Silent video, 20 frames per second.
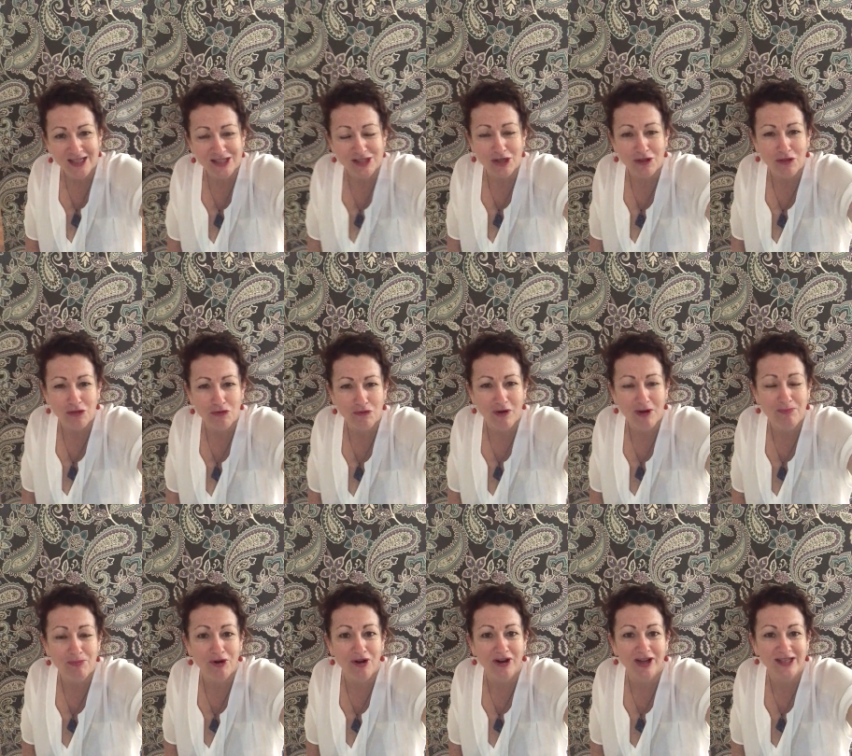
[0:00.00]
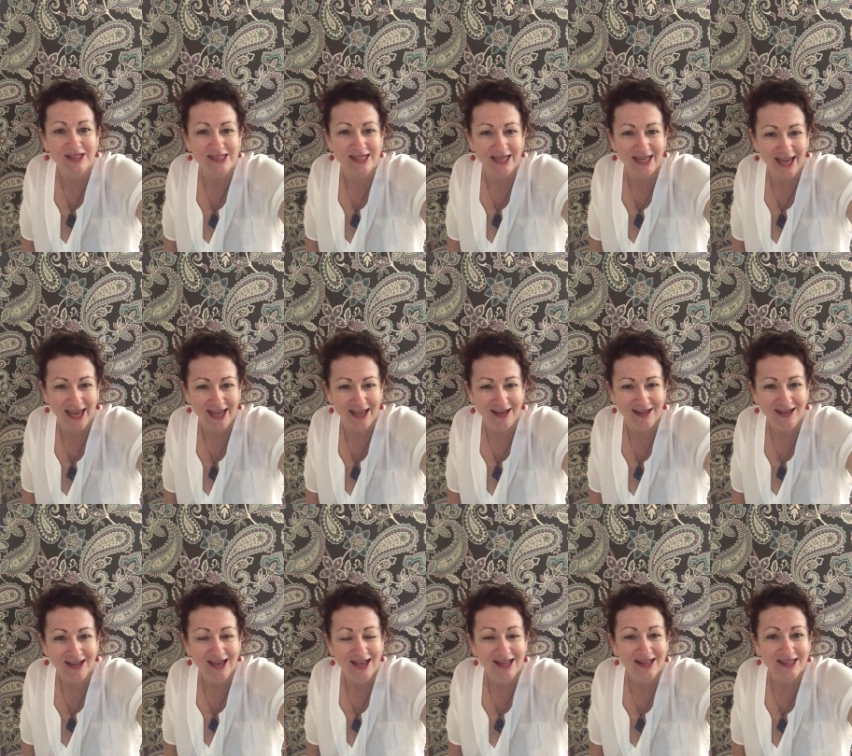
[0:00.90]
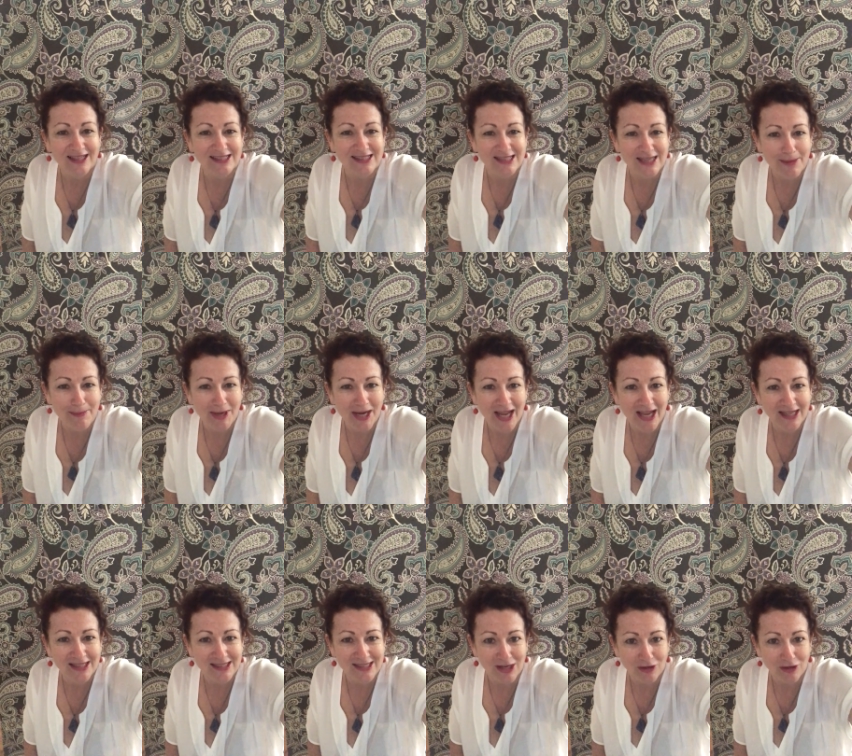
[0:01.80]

So the three products again, they're Stem Enhance